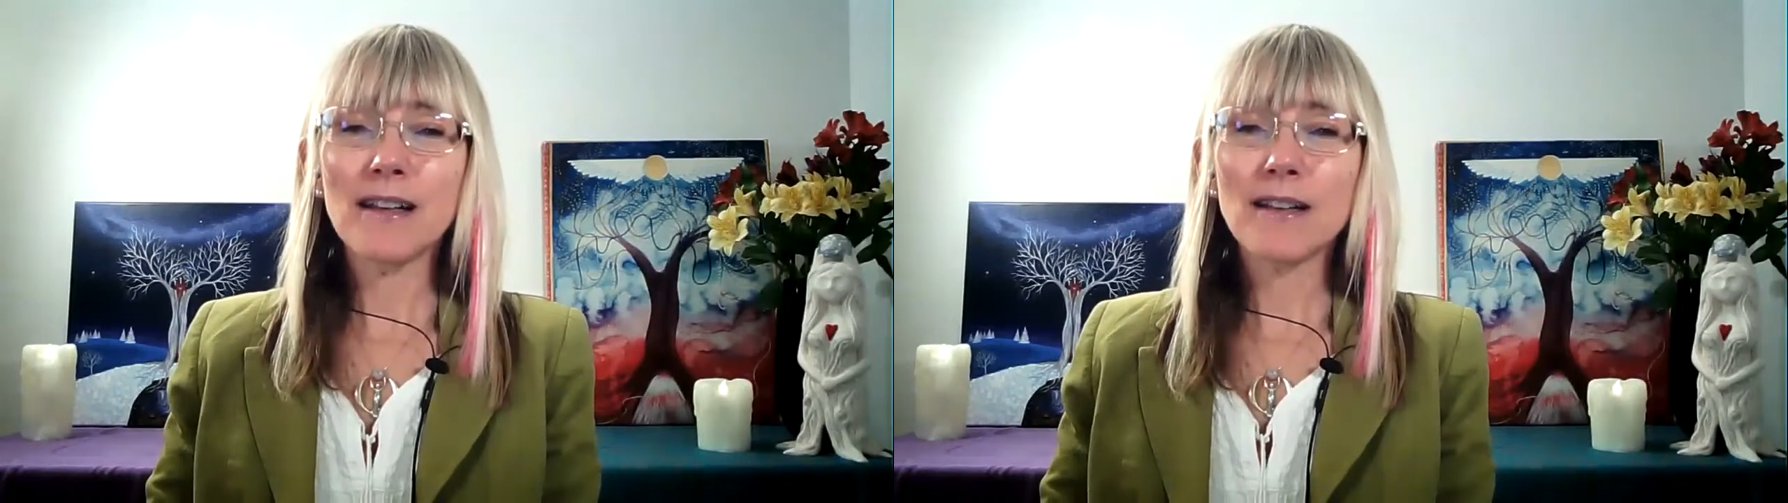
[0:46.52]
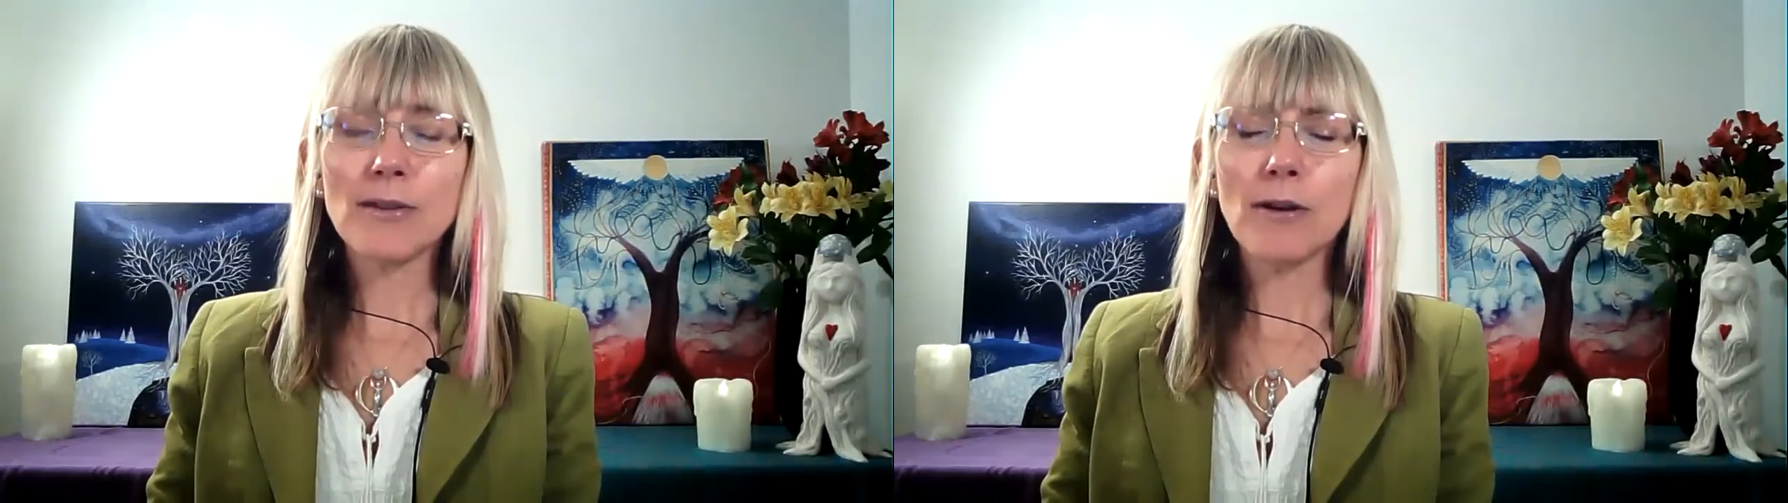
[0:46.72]

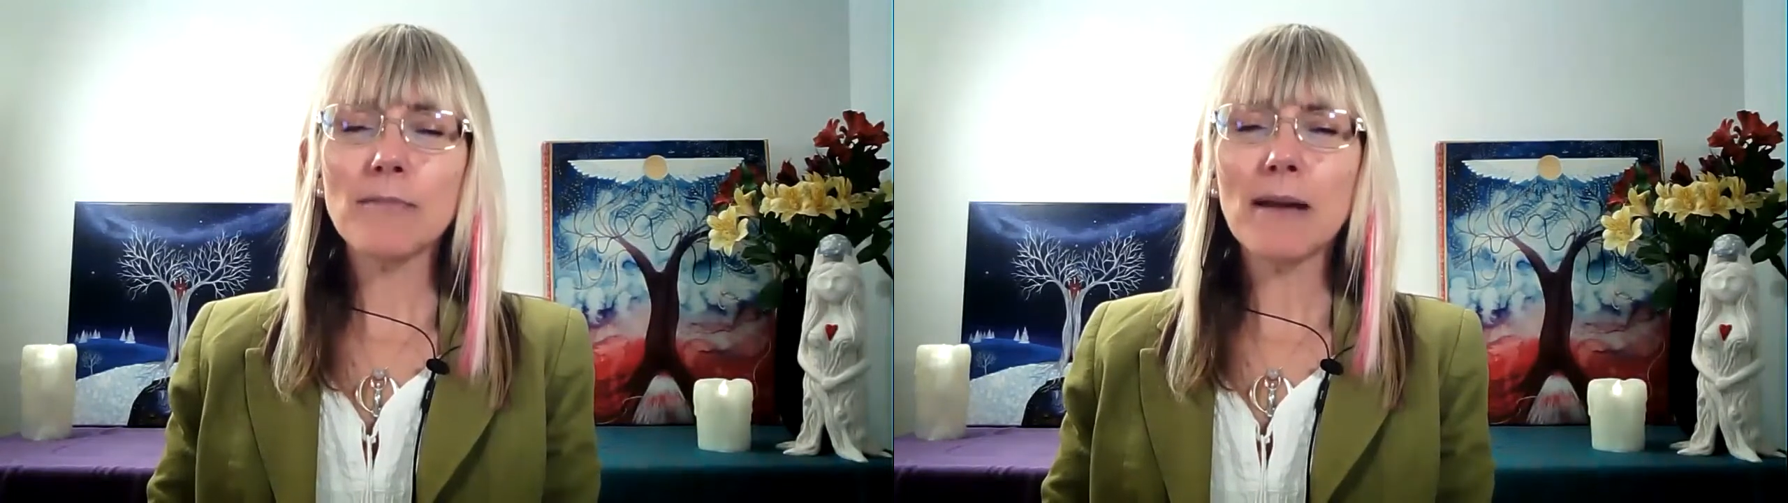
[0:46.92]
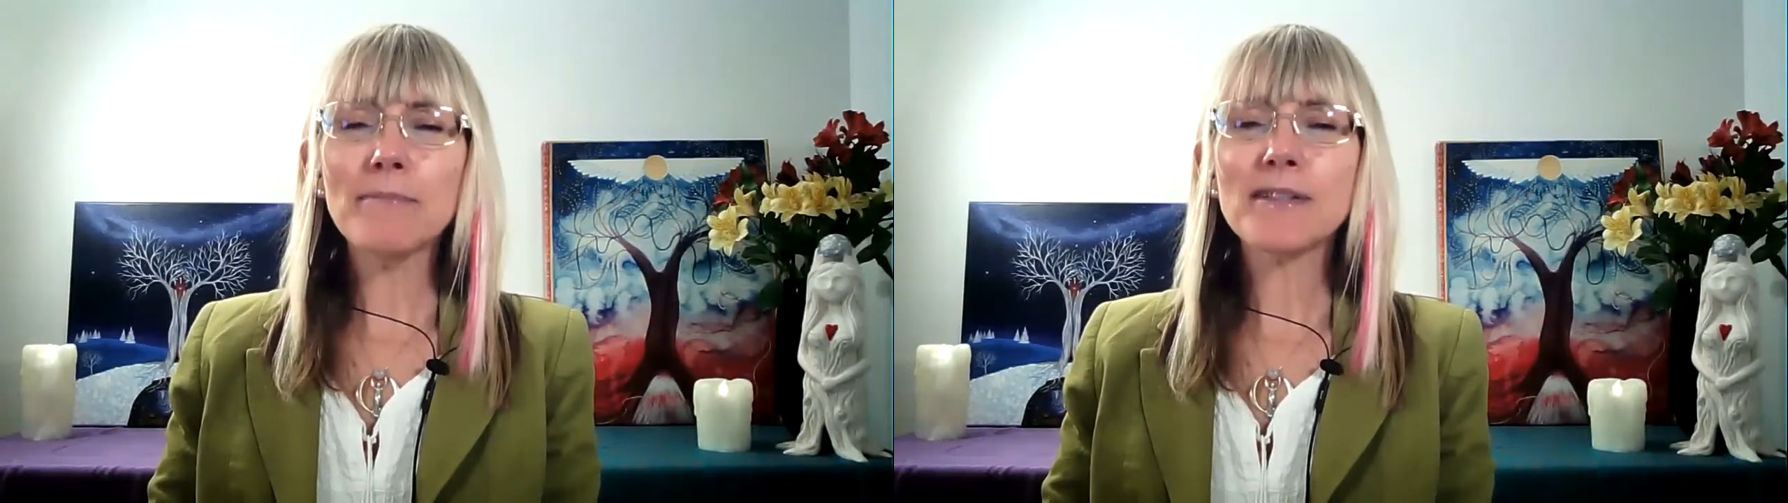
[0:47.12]
So I
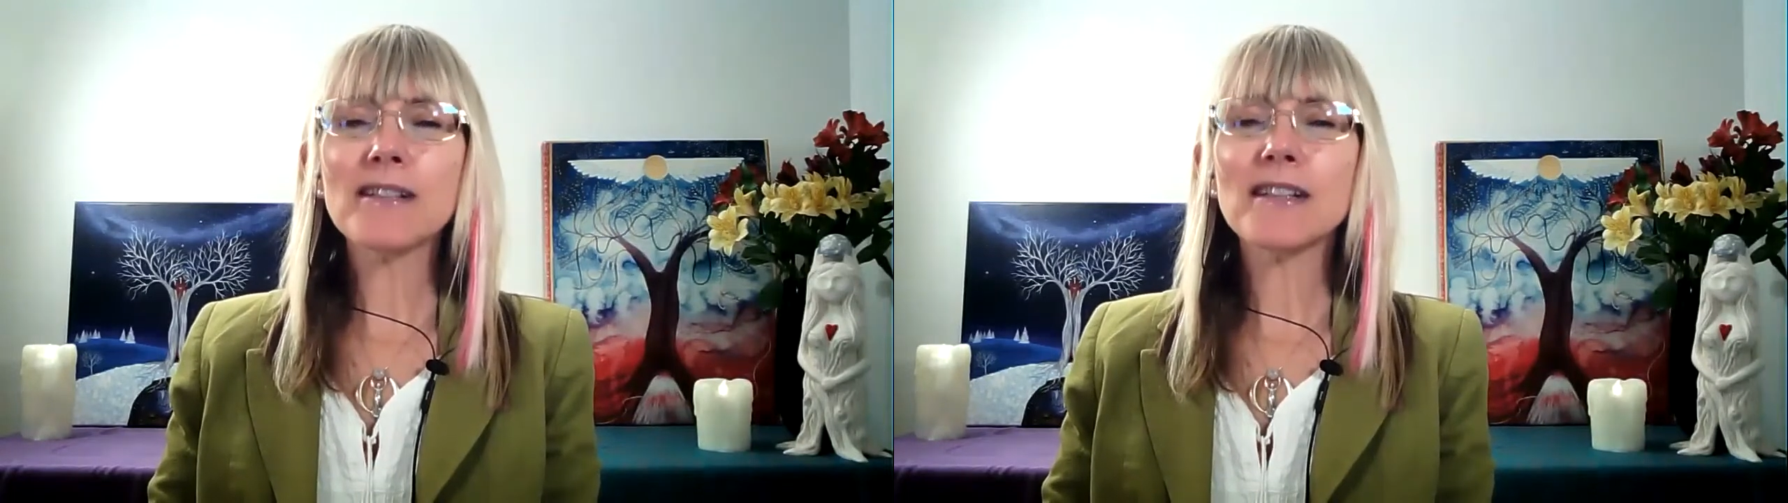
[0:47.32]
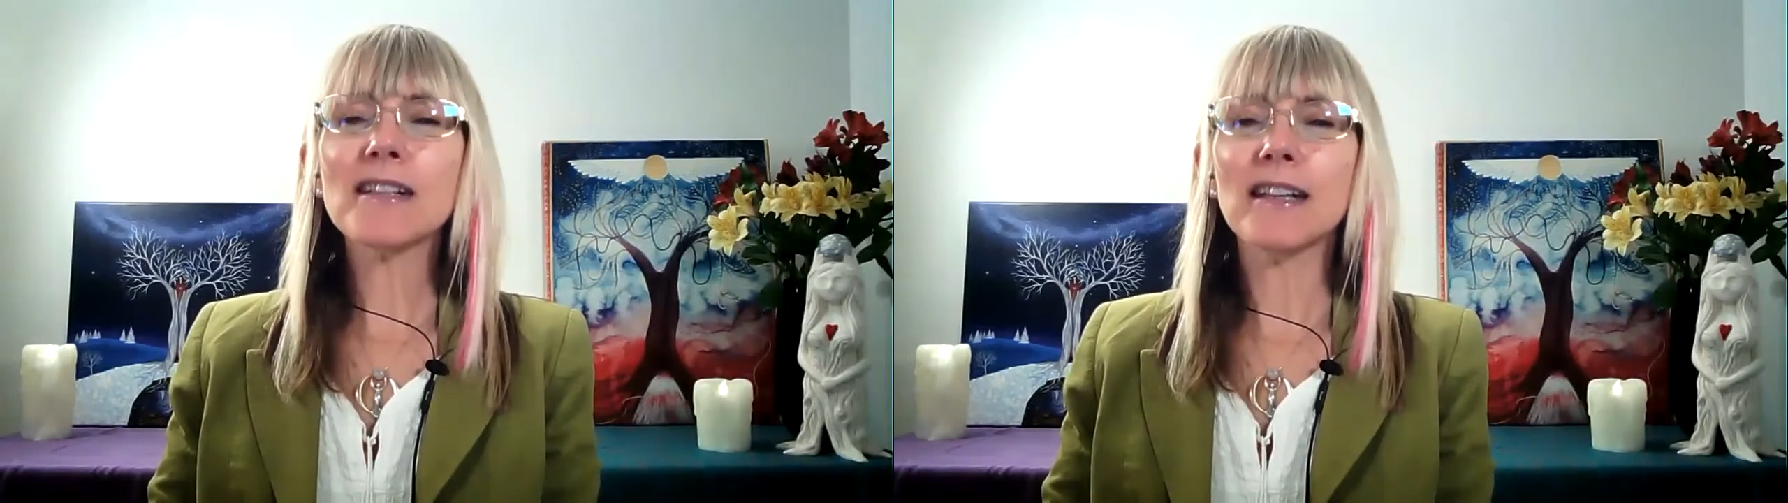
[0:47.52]
remember
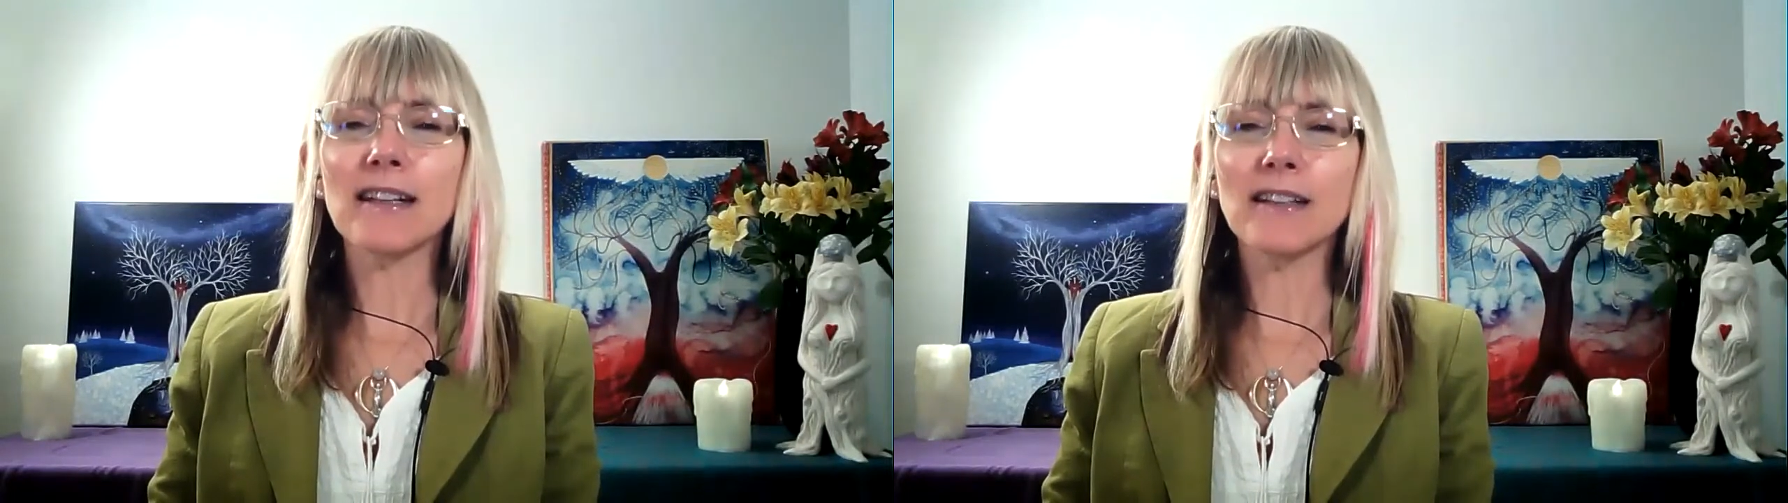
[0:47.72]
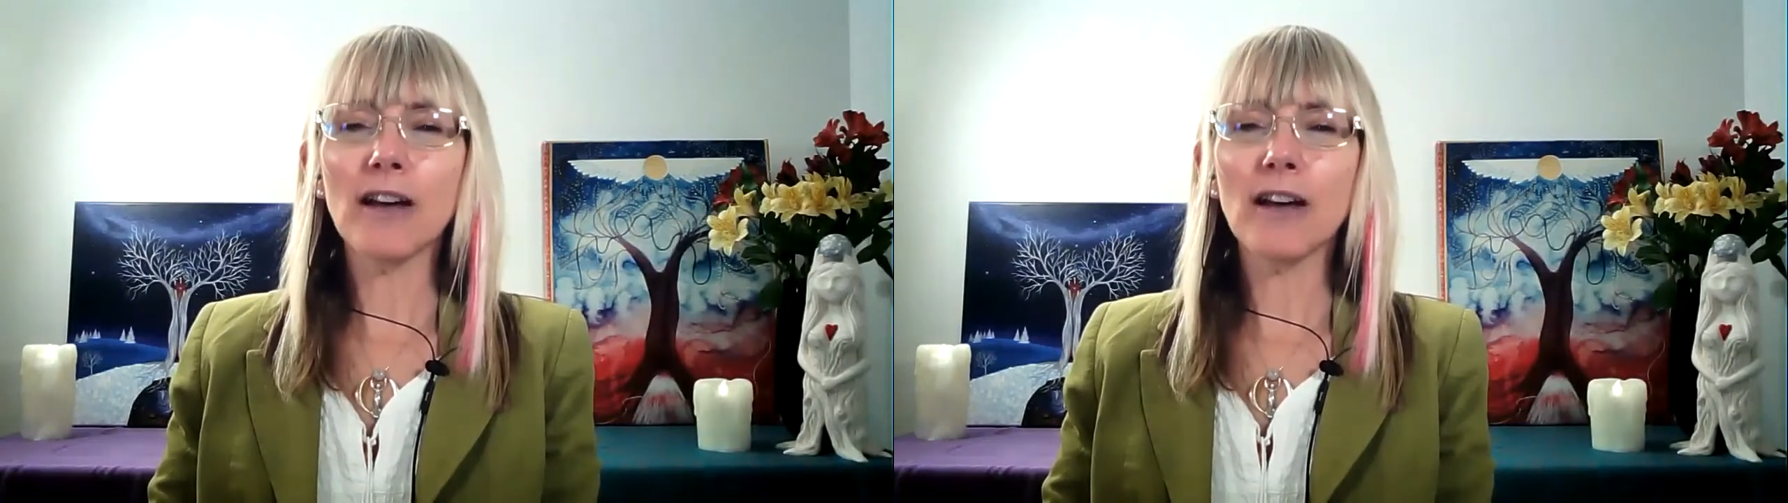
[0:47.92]
sitting